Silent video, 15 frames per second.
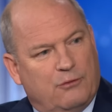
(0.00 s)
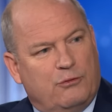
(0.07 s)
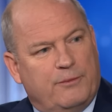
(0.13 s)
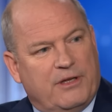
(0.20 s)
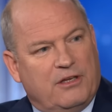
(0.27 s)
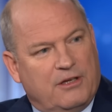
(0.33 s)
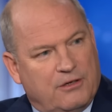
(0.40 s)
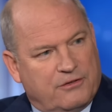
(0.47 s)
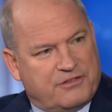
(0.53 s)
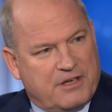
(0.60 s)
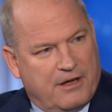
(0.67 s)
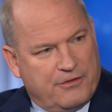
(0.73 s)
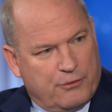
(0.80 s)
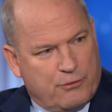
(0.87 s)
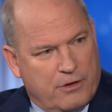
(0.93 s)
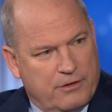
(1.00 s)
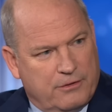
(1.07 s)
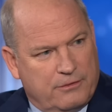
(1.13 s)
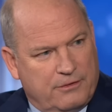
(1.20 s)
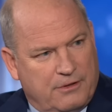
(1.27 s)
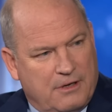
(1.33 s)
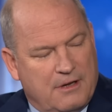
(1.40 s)
be years down the
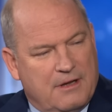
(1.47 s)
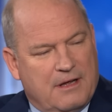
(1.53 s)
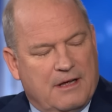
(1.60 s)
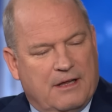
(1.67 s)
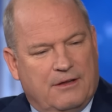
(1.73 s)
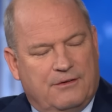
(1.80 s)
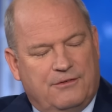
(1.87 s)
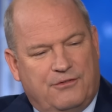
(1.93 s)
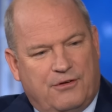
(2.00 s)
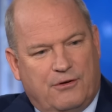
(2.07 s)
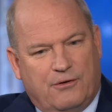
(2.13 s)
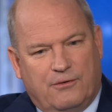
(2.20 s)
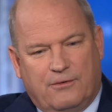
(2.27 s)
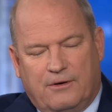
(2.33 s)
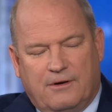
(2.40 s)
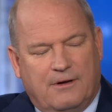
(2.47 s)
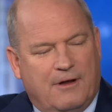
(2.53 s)
road. And so